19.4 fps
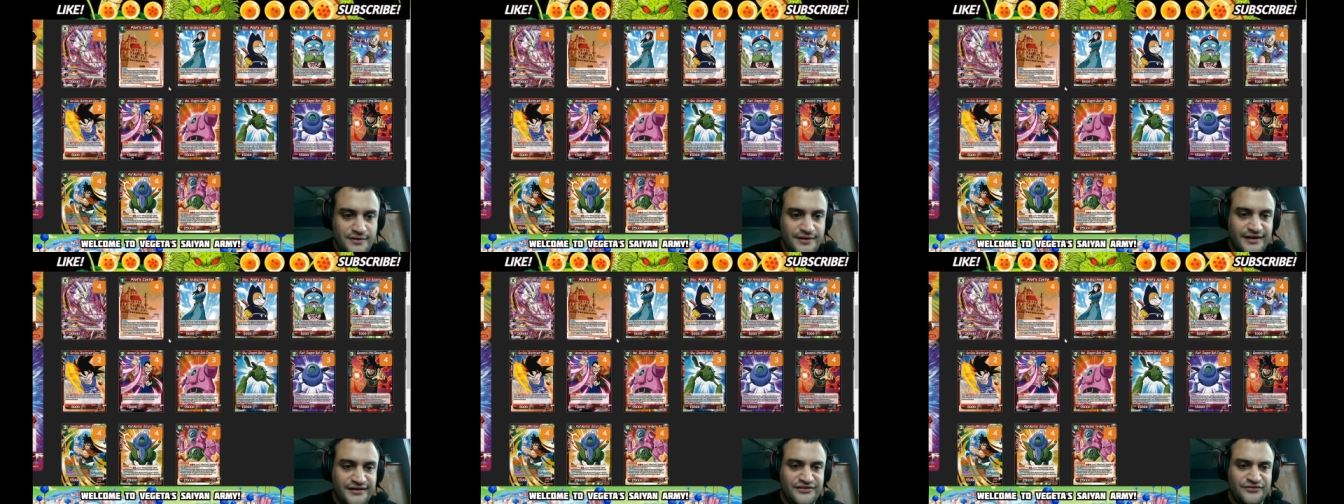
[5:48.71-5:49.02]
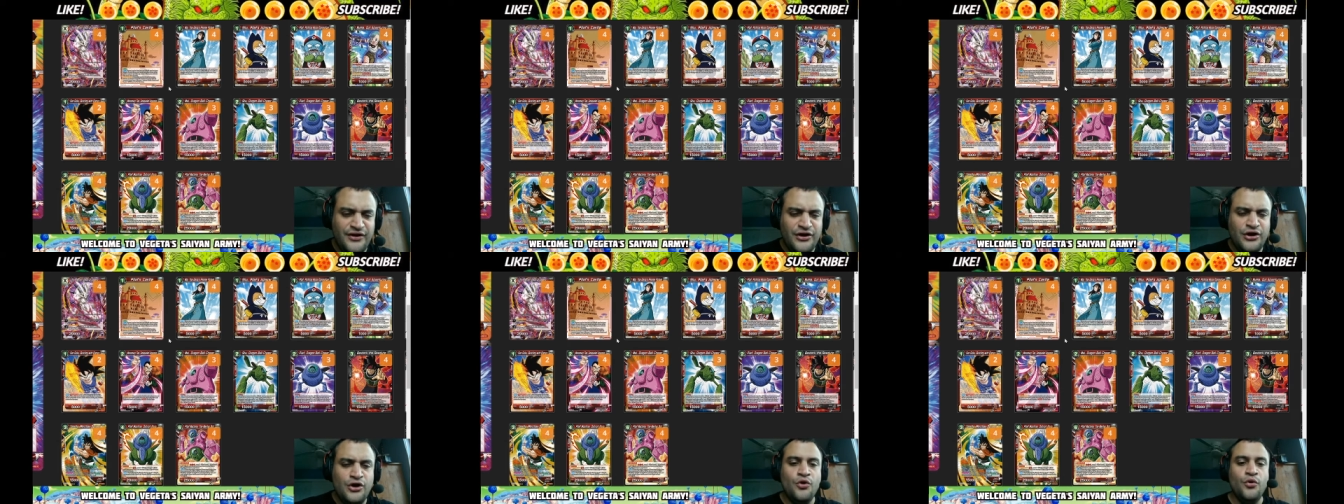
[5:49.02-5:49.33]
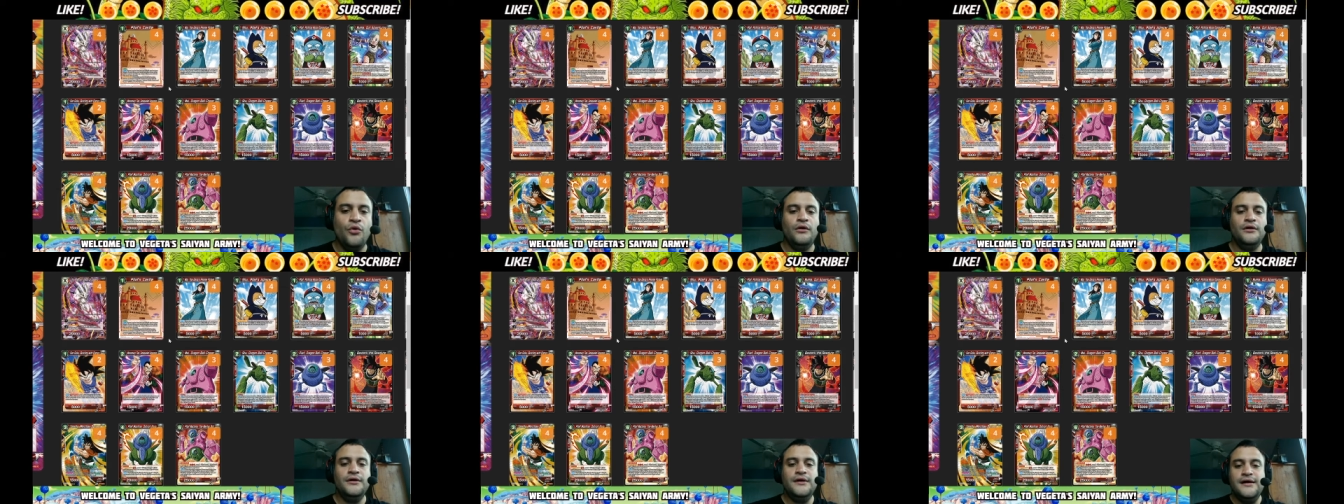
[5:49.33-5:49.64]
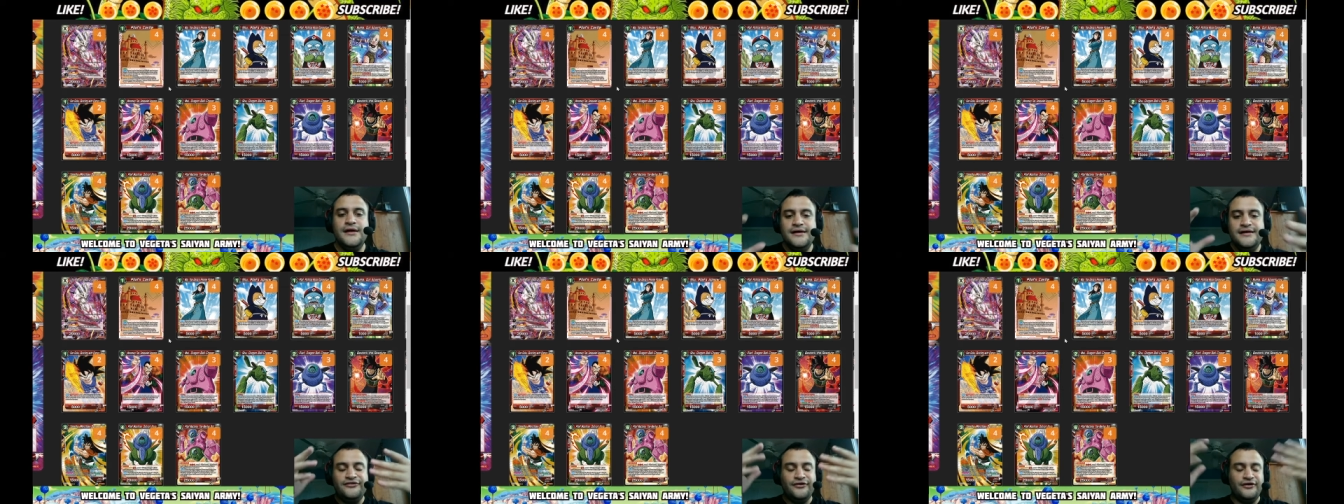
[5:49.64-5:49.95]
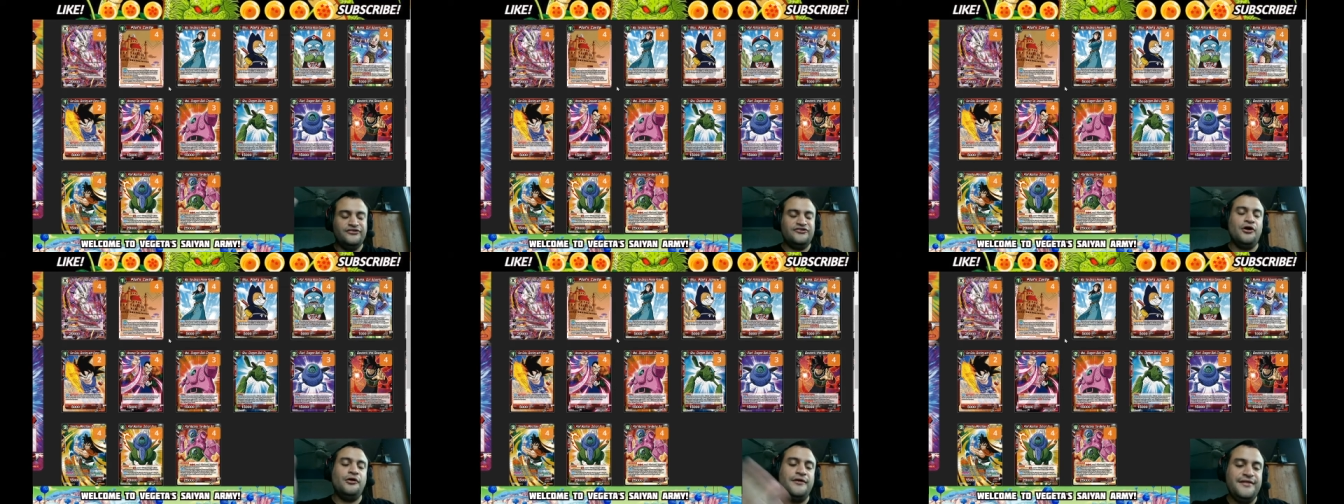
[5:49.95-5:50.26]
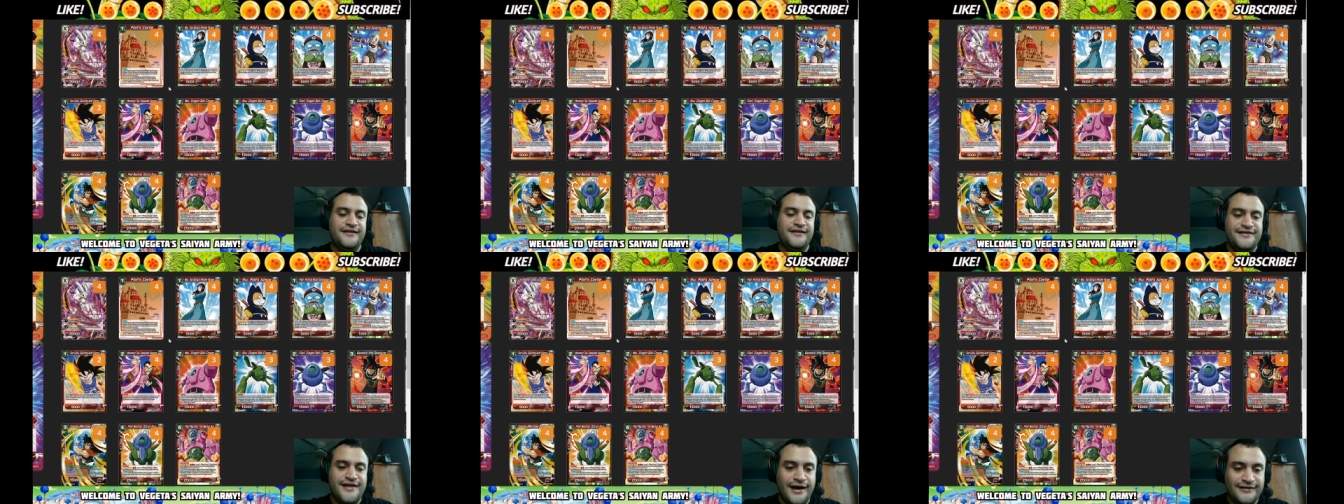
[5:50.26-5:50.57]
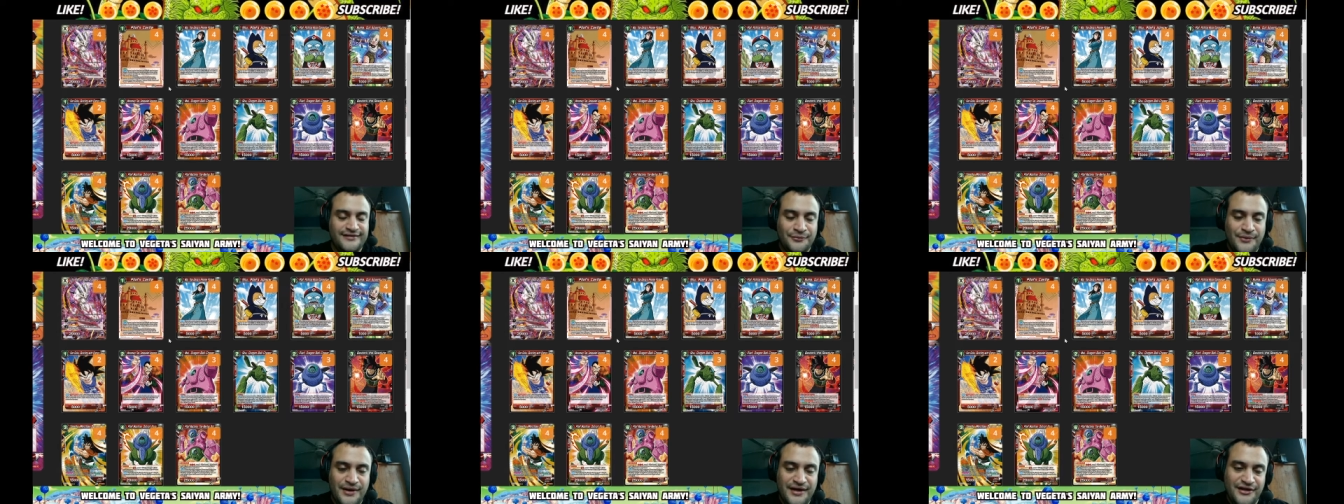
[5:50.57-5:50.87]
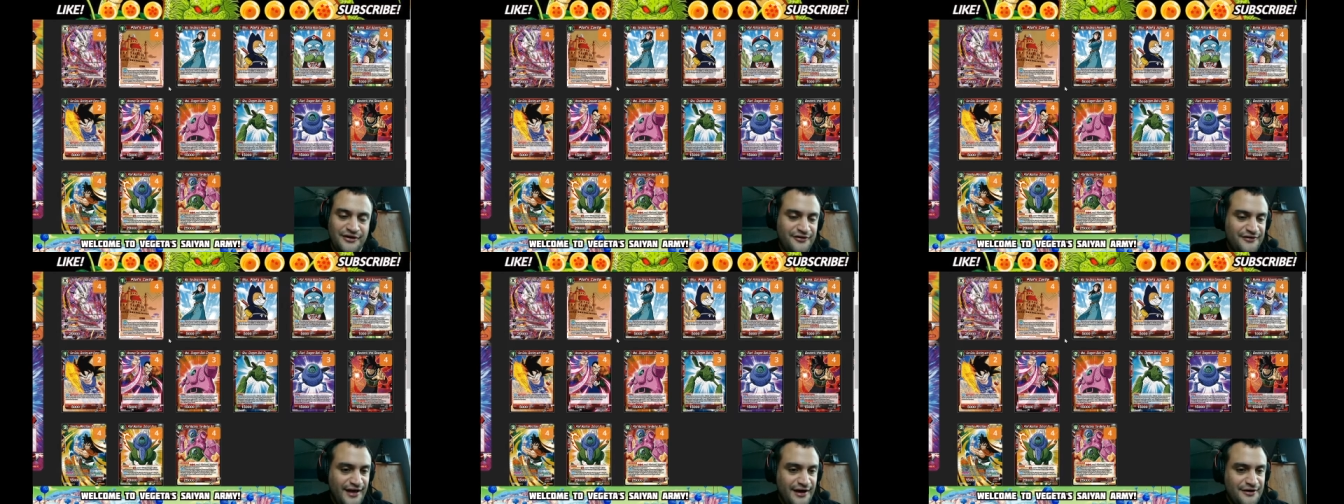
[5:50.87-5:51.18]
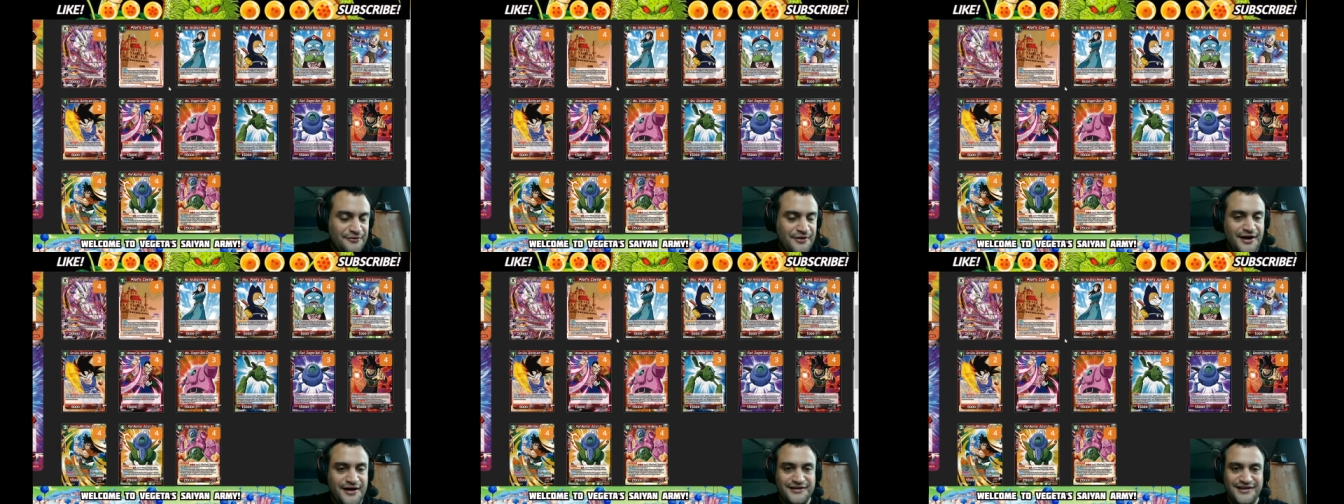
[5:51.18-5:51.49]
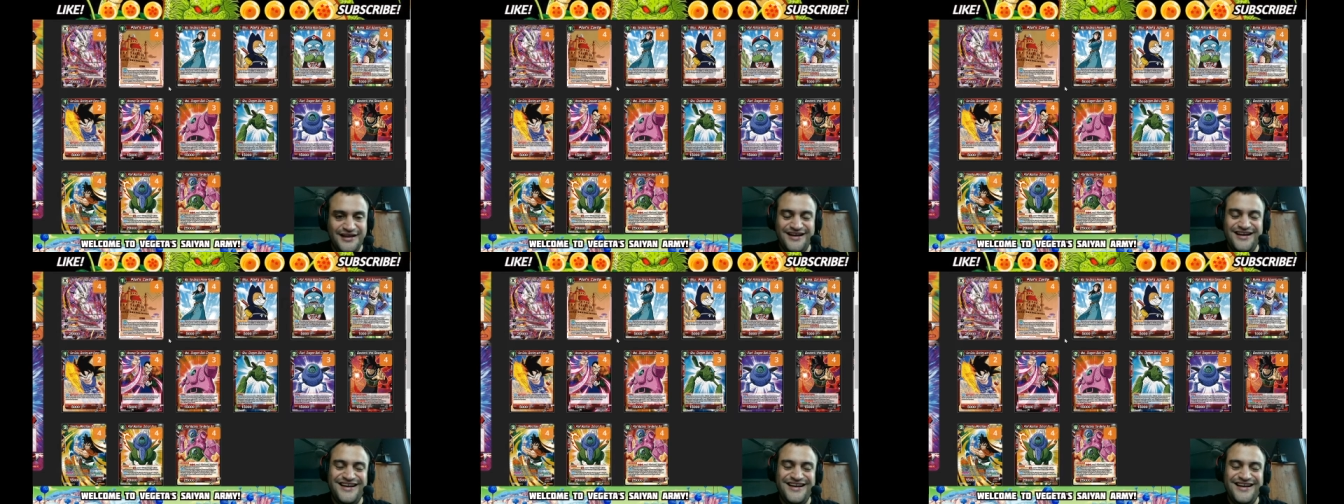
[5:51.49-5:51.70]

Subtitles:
It's very cool. So let's go into the deck, the regular deck, right?